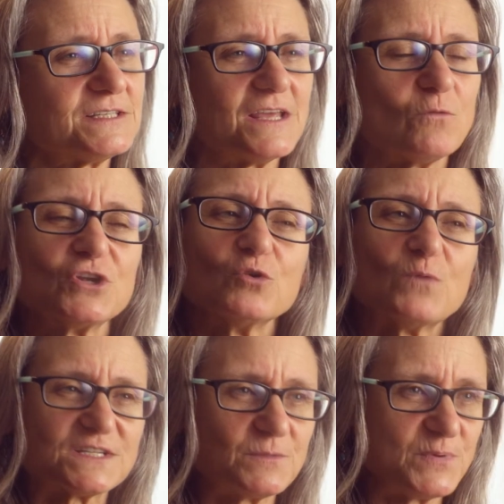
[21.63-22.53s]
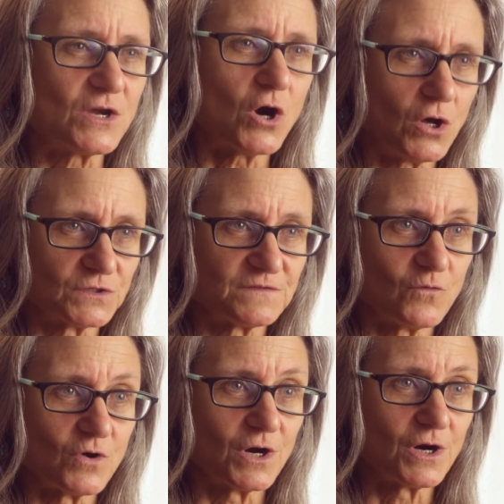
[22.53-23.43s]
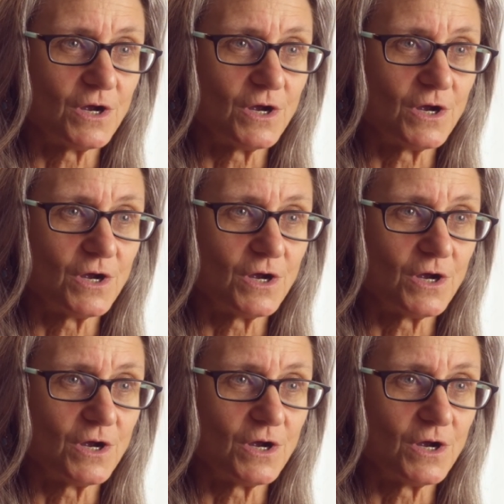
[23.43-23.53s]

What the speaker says: that your recipe calls for.